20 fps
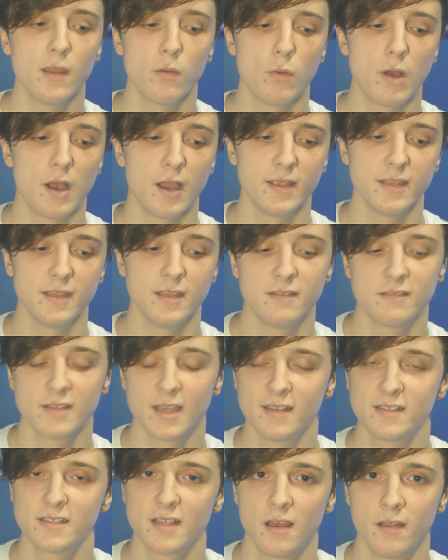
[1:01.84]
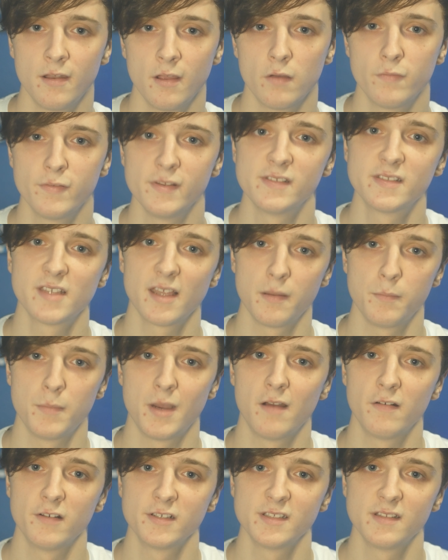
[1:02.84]
why you take Sané off instead of
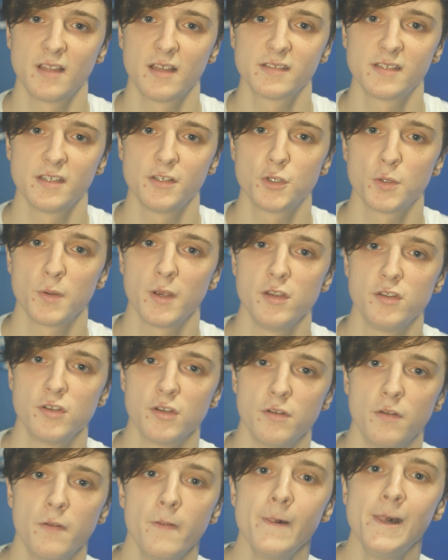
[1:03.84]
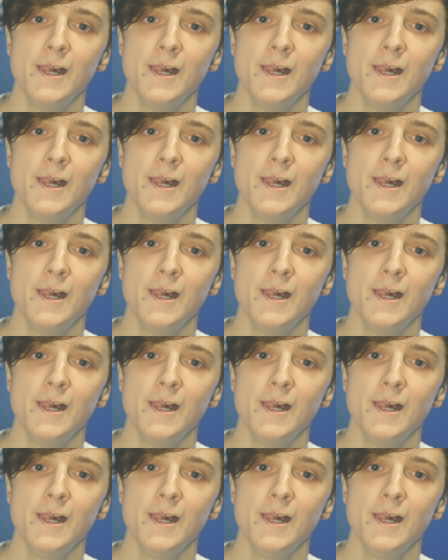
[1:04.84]
Mahrez in that situation.